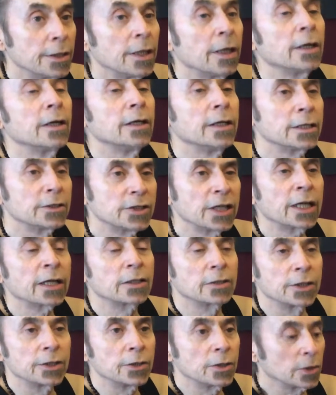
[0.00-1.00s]
Yeah,
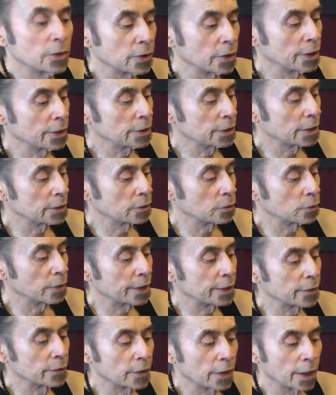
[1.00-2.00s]
exactly. No, and let the
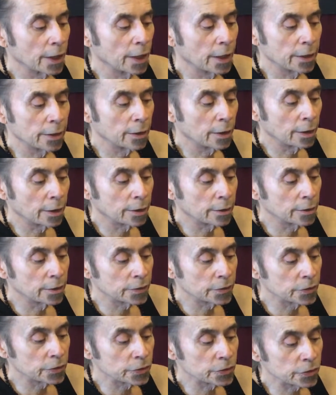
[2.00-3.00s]
weight of the head, and
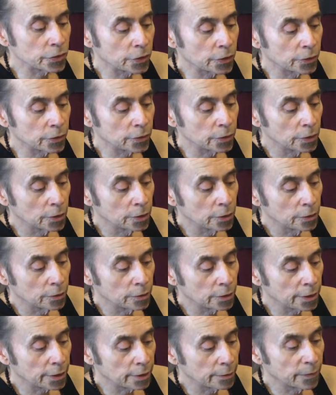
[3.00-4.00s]
this is
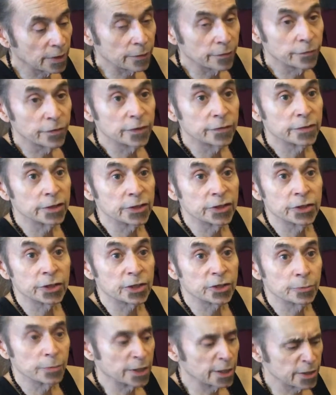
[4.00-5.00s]
like about
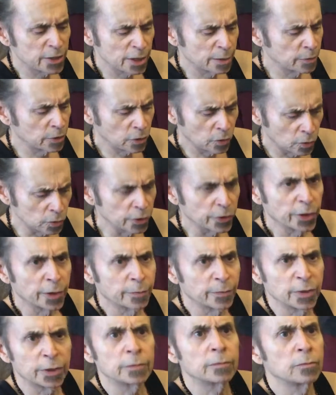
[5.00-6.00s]
56 minutes I've been holding
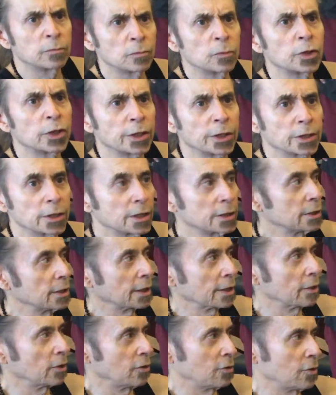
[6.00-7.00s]
it, but we're going to let
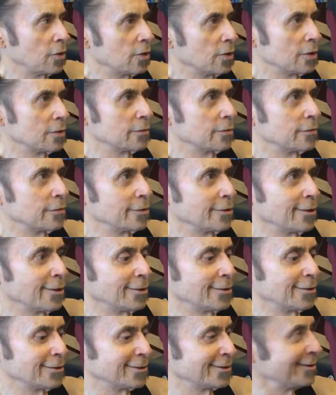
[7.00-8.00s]
that go for
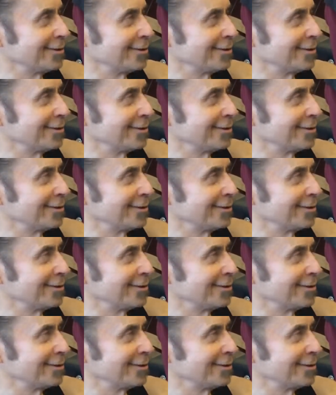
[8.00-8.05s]
enough.